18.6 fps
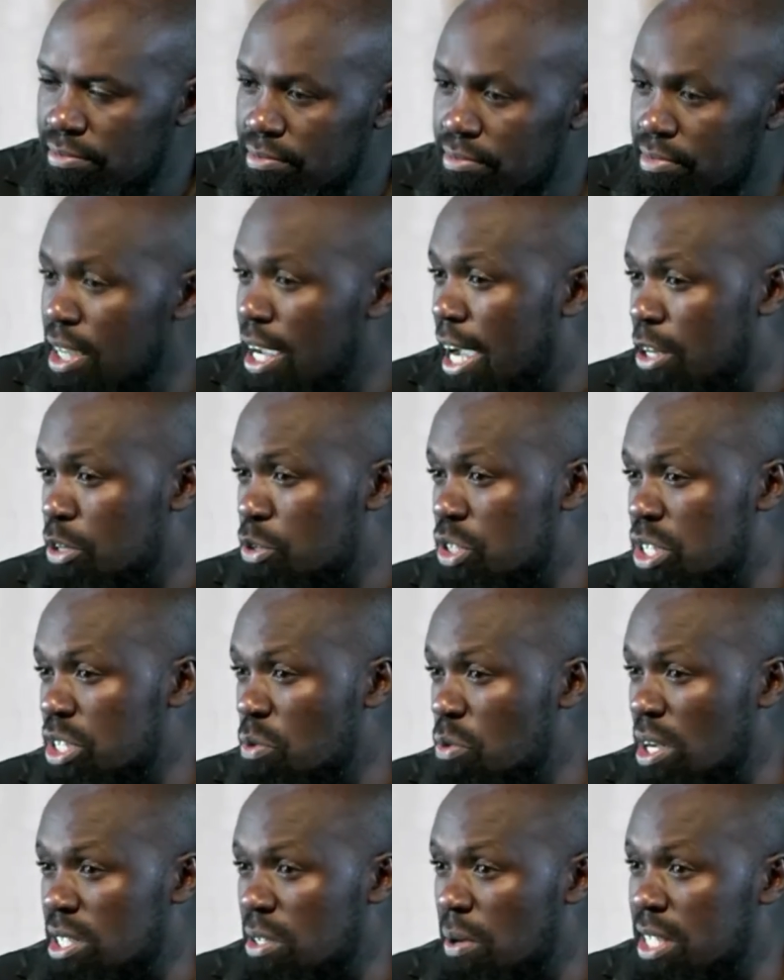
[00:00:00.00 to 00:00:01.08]
And you see what
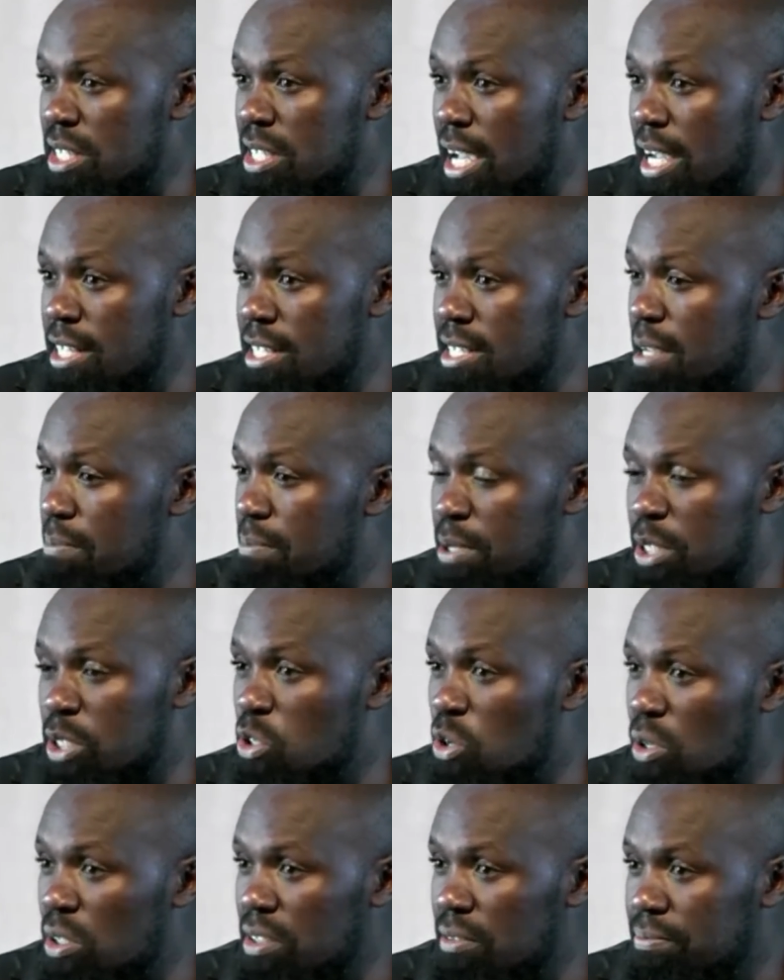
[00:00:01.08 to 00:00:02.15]
our sons are being told?
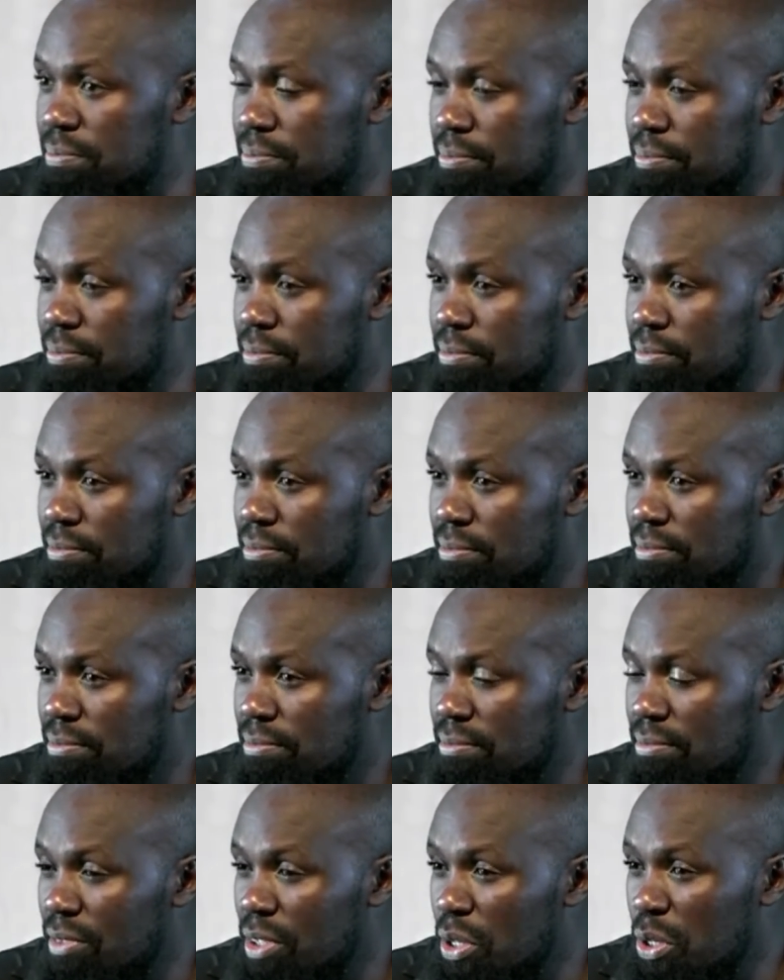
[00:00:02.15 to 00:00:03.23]

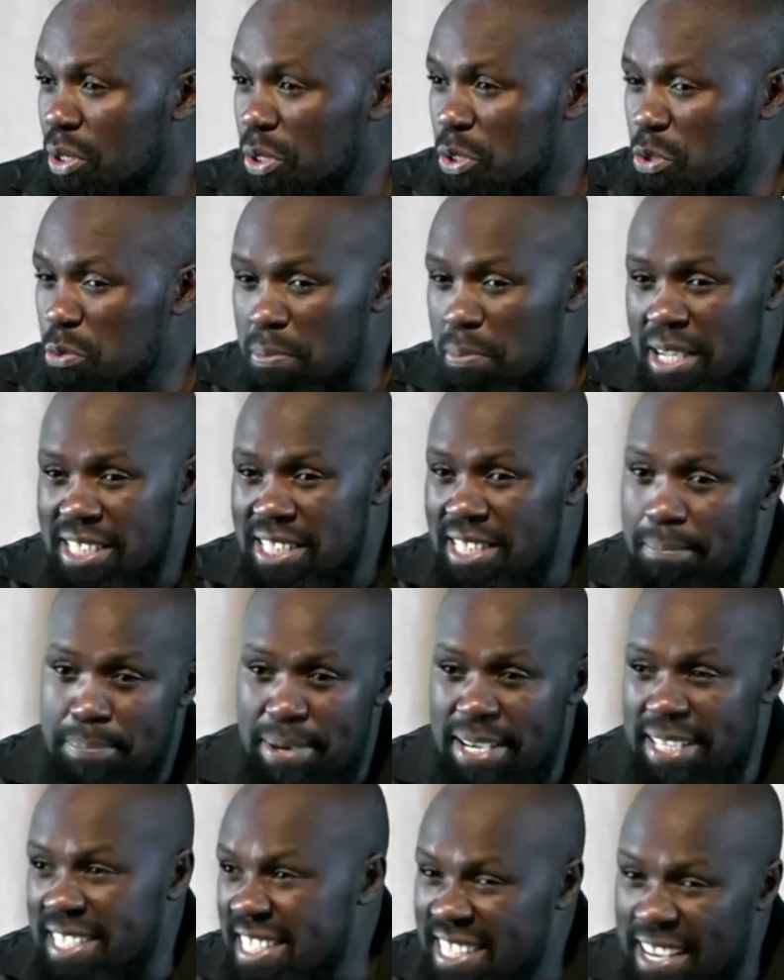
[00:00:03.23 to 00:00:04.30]
To masturbate
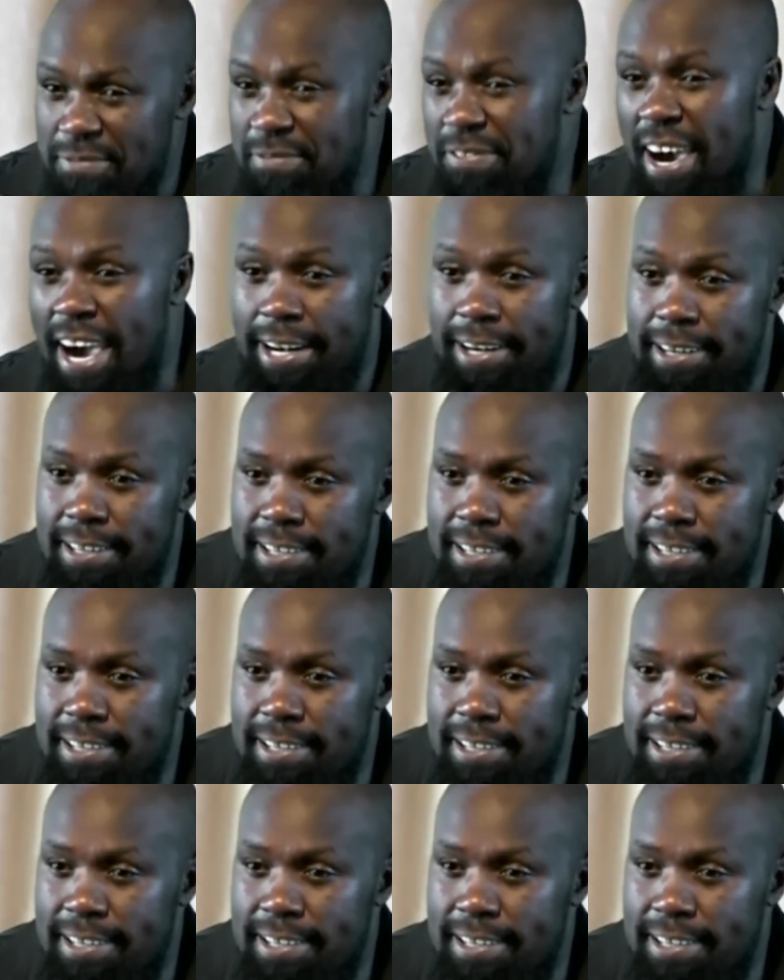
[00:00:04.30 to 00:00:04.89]
is a fun.